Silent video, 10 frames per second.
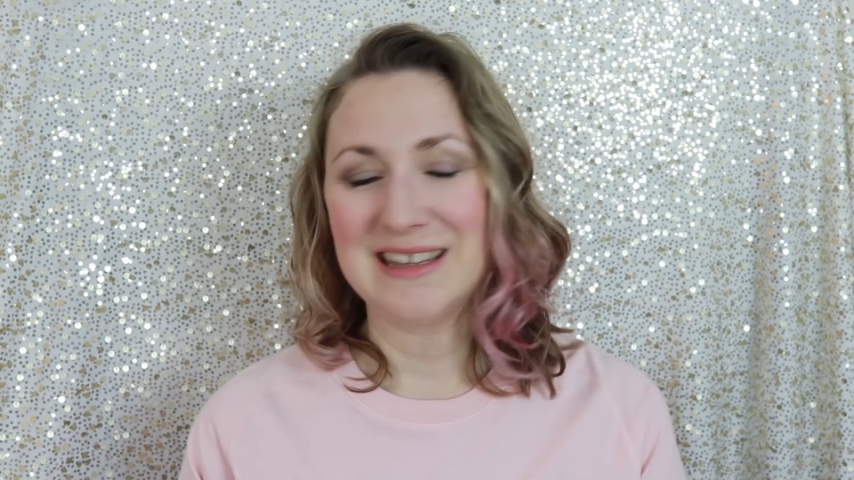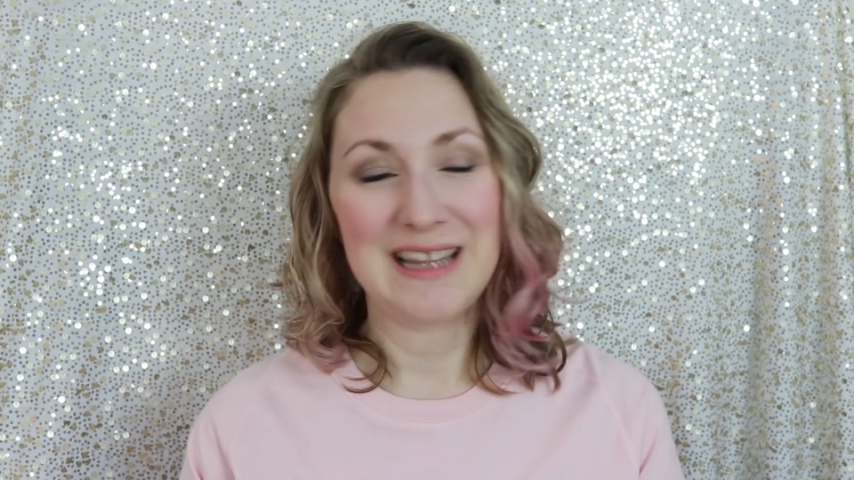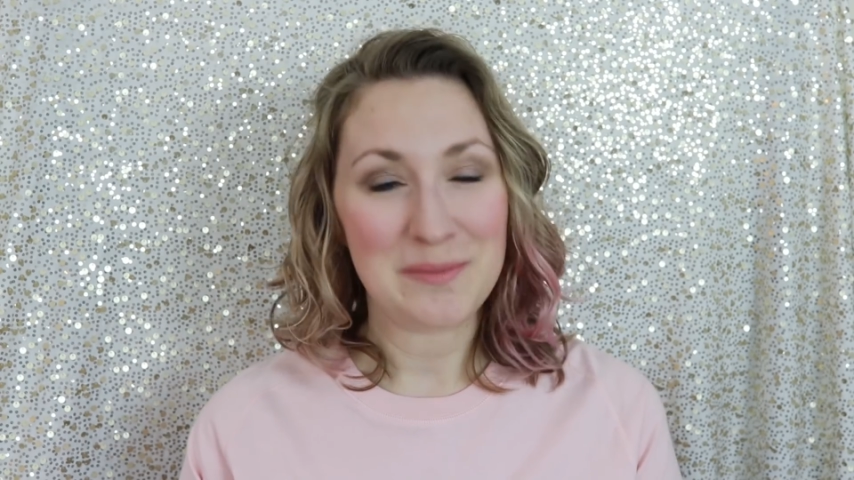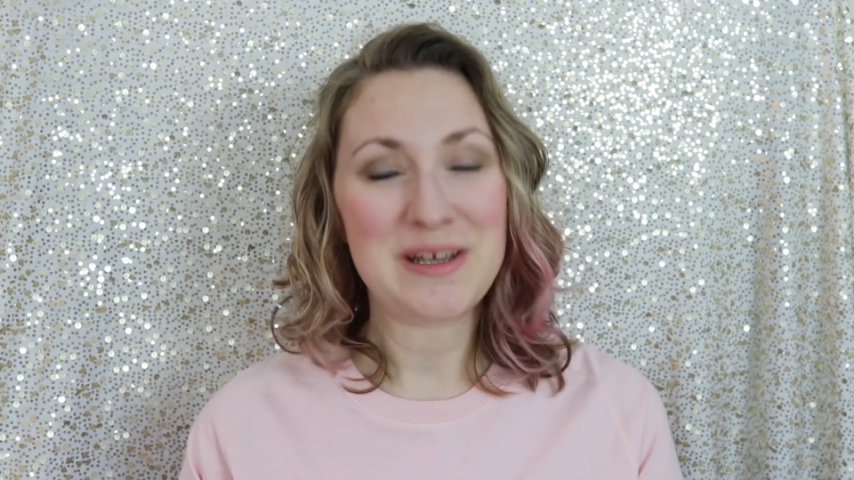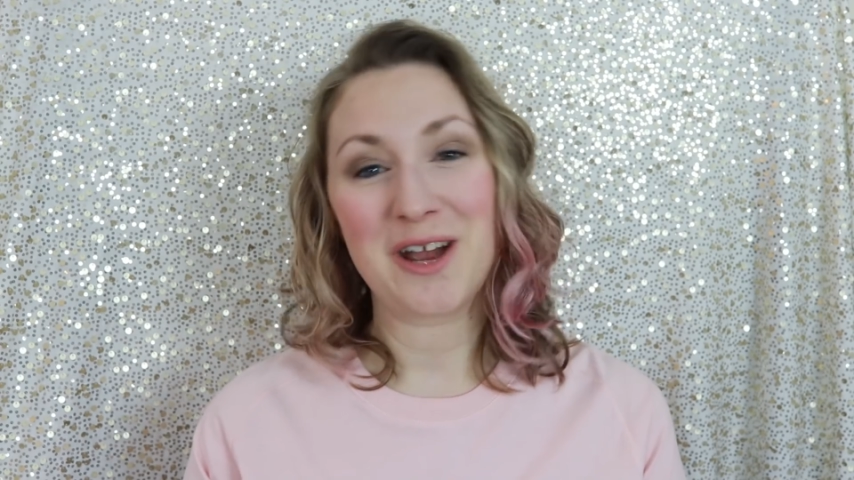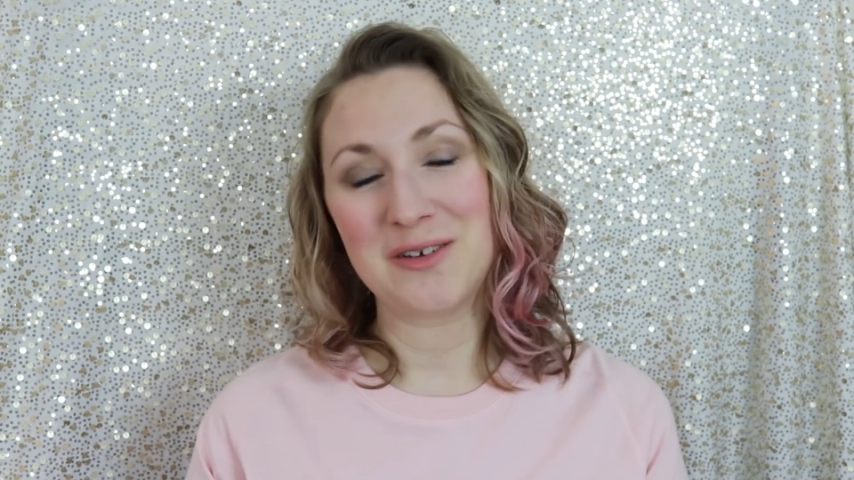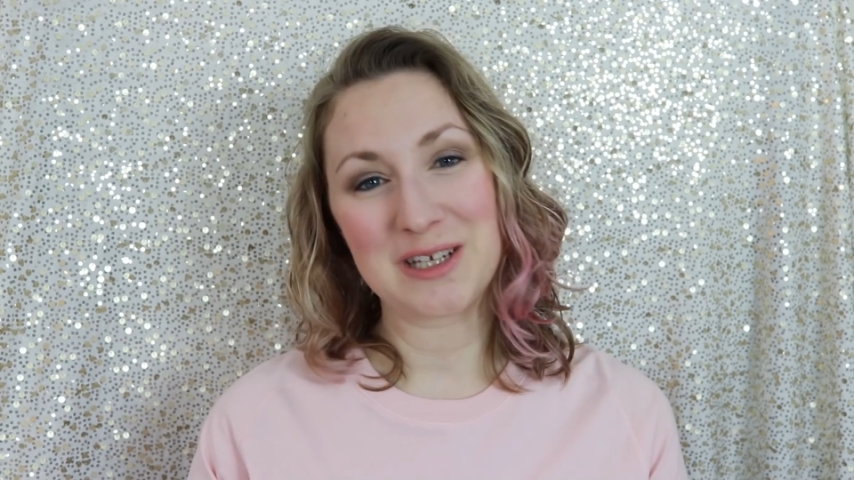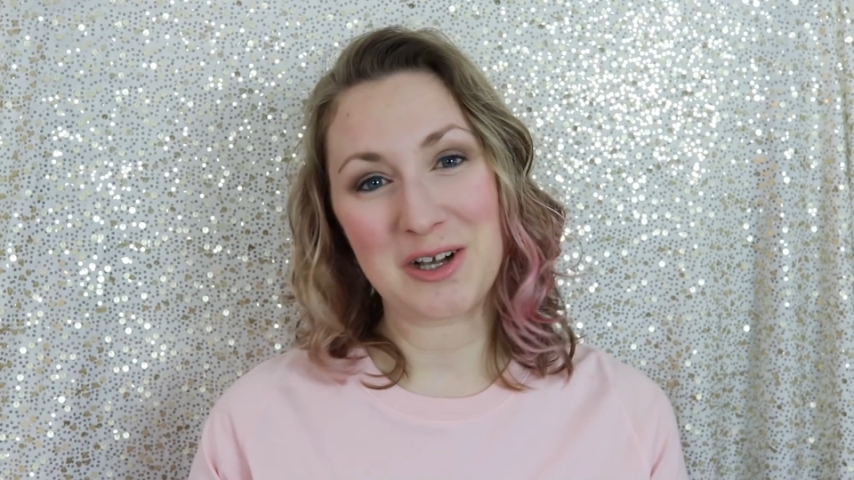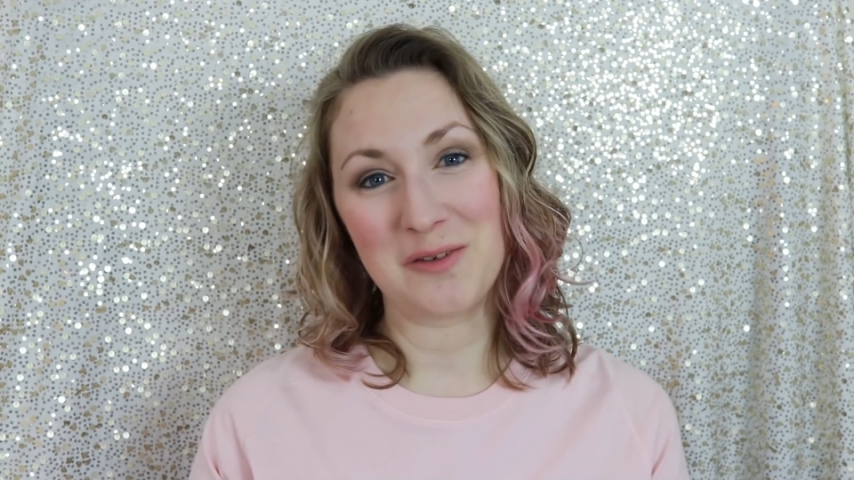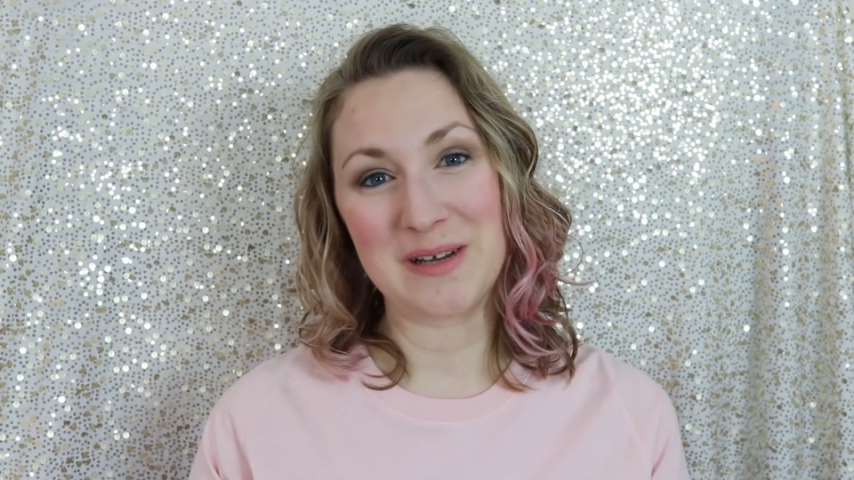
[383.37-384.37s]
Let me know in
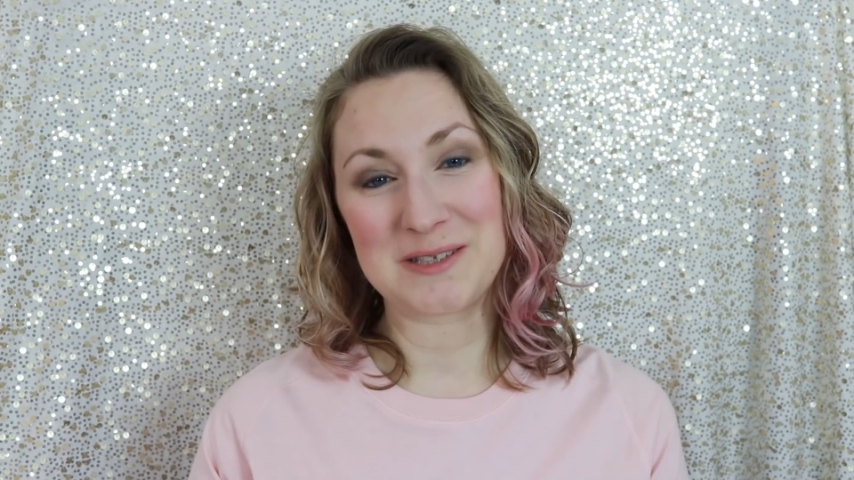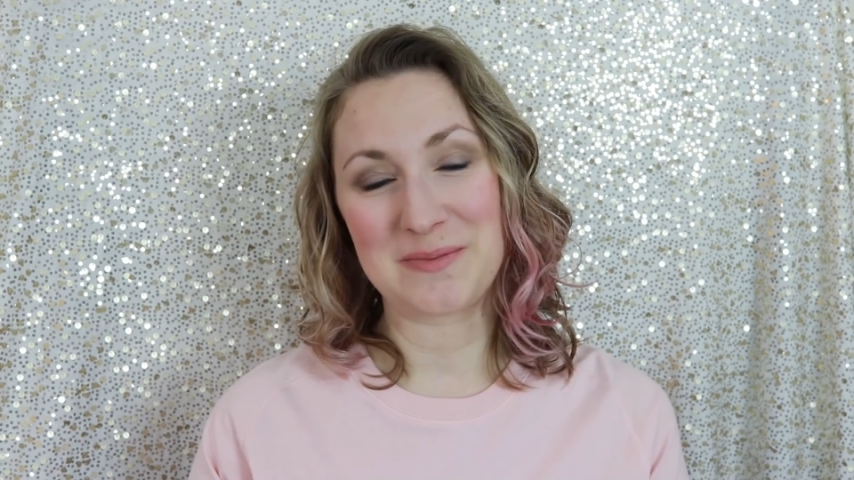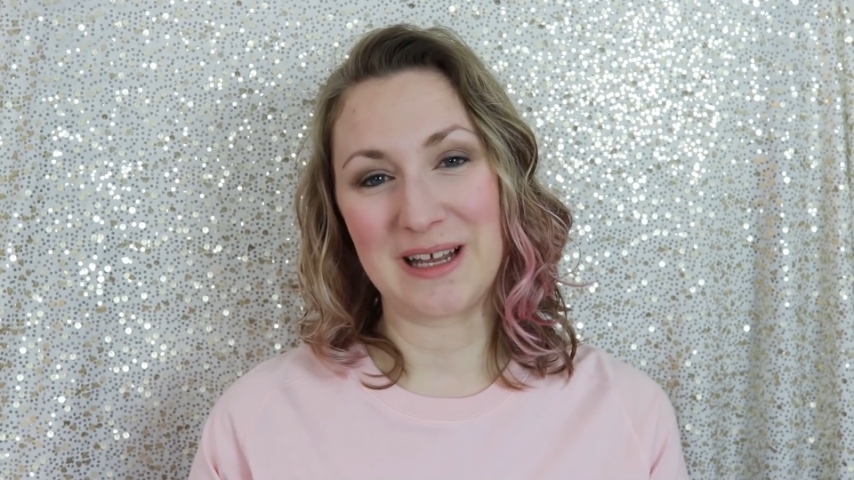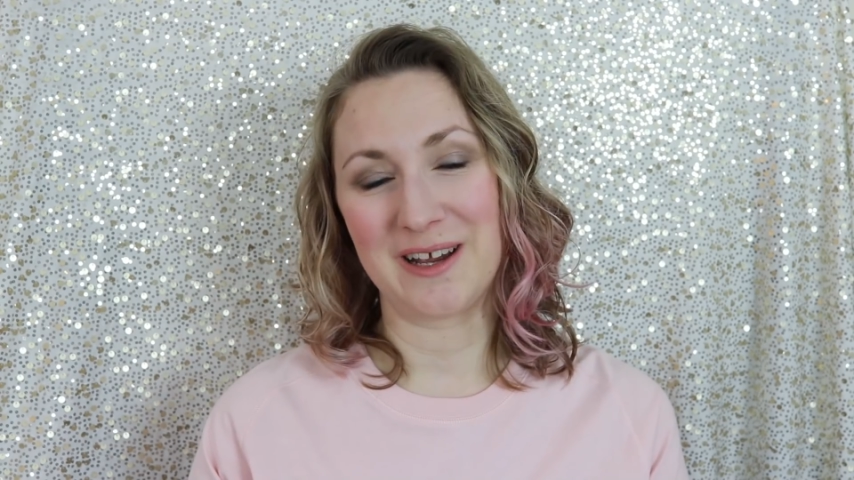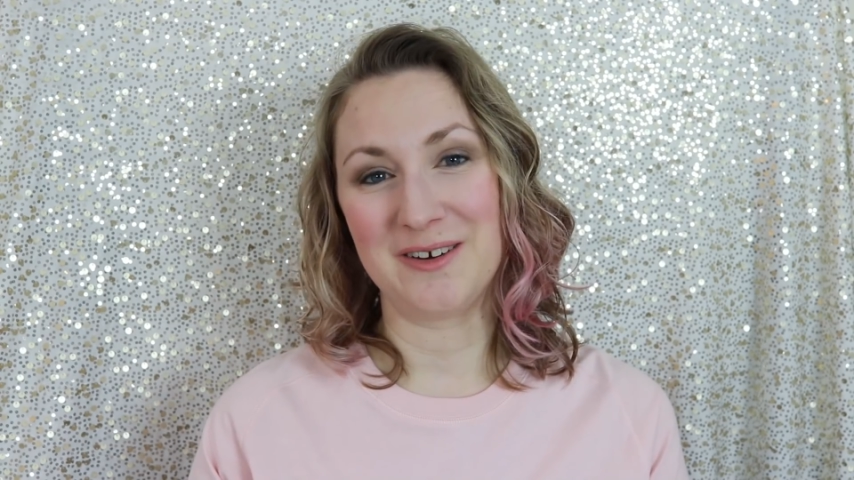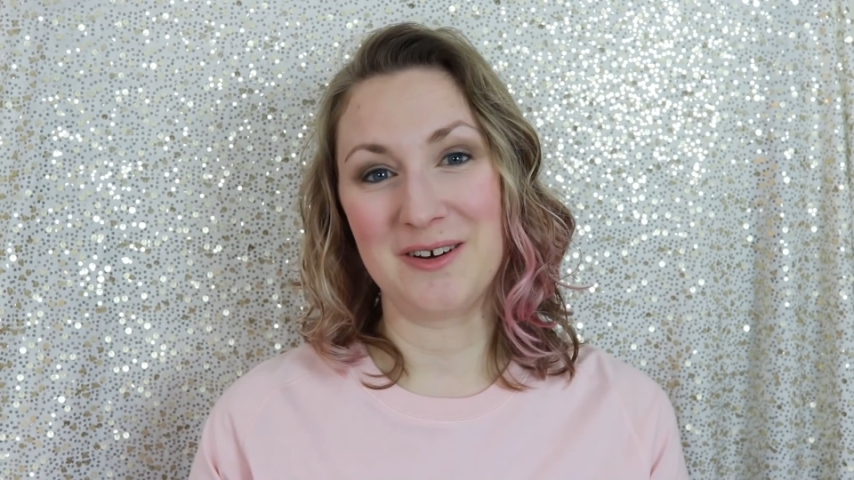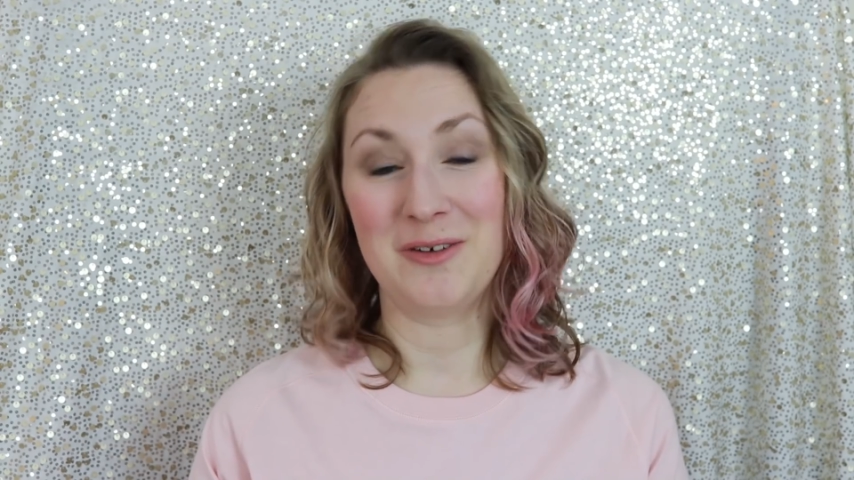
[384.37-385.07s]
the comments below